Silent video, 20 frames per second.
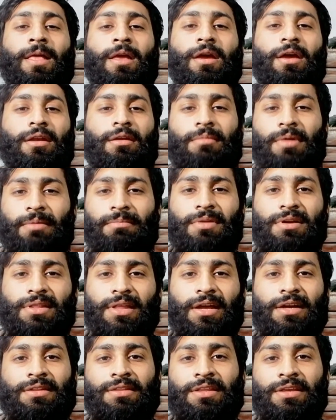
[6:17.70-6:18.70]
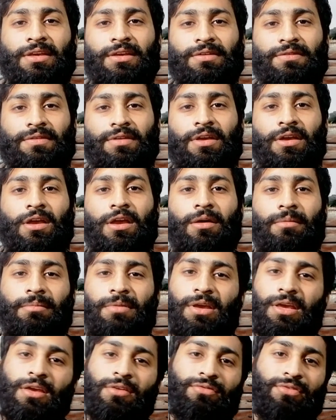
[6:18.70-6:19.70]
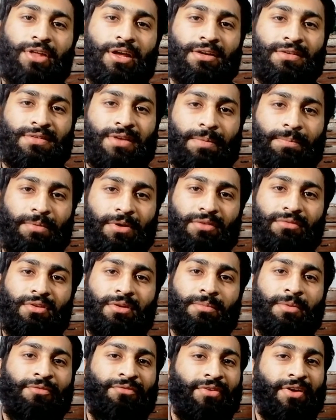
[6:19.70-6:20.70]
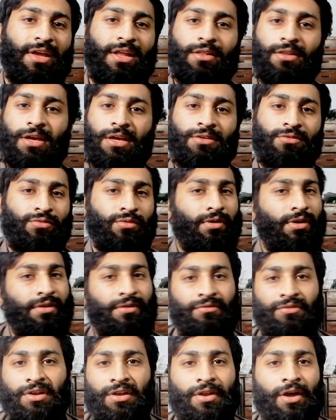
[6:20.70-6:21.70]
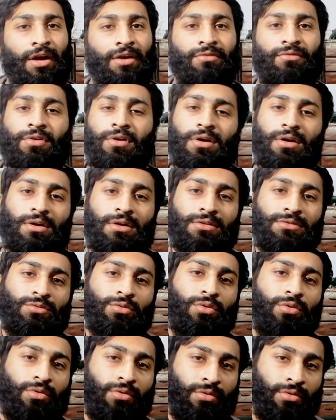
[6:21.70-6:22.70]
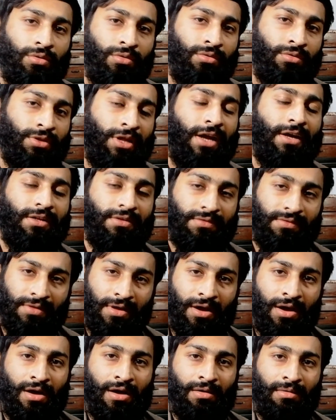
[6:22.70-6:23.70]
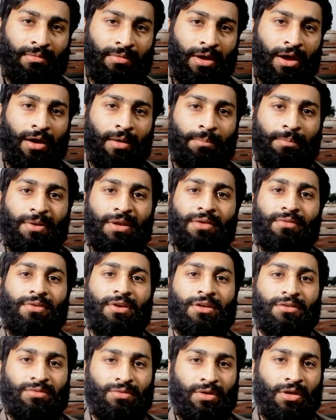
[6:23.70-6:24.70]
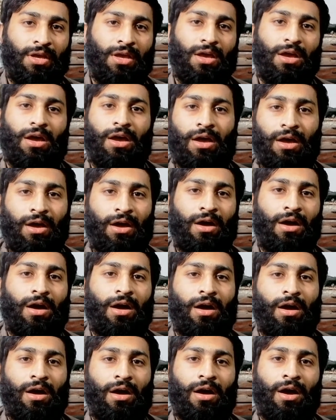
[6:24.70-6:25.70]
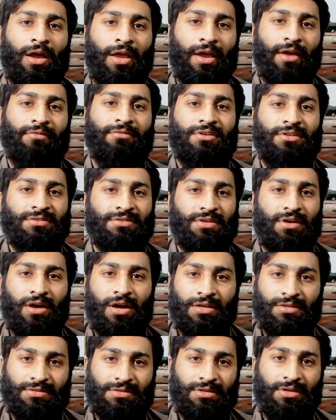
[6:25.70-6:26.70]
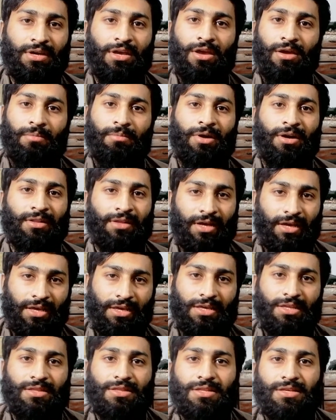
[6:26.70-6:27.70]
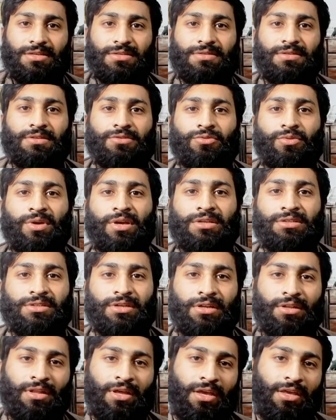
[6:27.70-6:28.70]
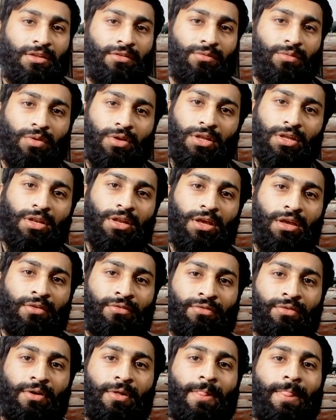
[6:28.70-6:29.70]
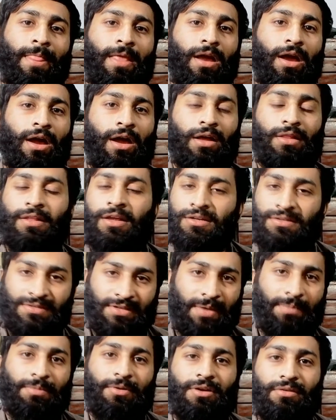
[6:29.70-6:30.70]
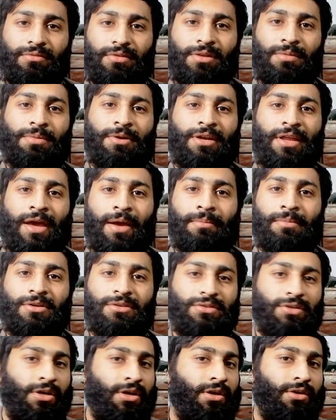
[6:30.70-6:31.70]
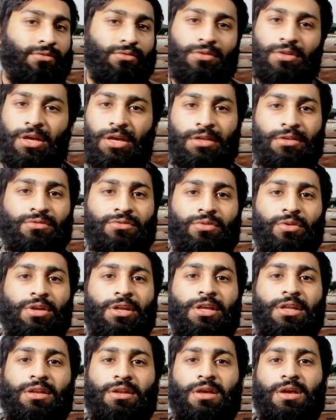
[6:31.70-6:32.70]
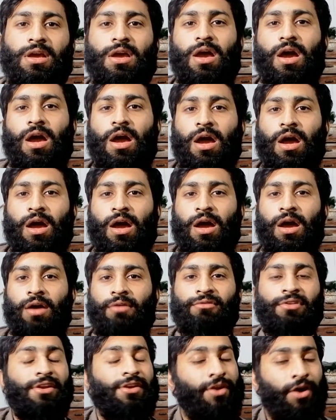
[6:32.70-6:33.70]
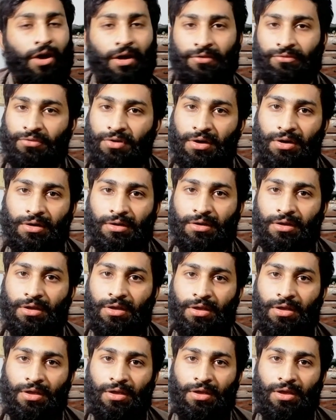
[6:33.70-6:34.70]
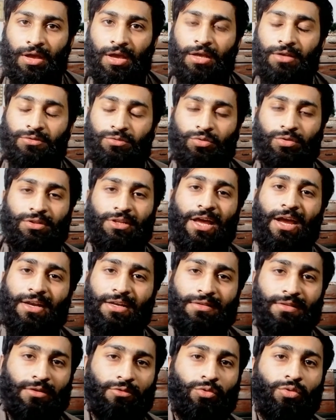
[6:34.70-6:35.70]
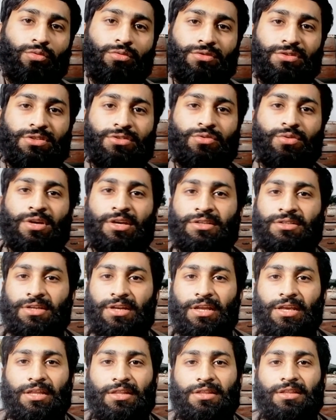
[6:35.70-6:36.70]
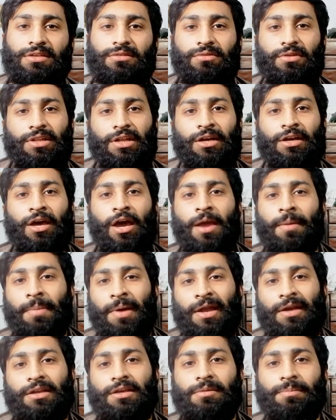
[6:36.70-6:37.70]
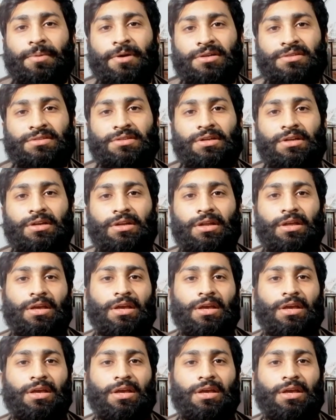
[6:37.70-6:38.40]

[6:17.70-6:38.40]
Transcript: remember that things, if the receptor will be failed, the insulin will not work. So that is the previous I have discussed. But in this situation, the insulin, if the receptor will be damaged, so the insulin will not work. So that is the two situation. In this way, the diabetic person,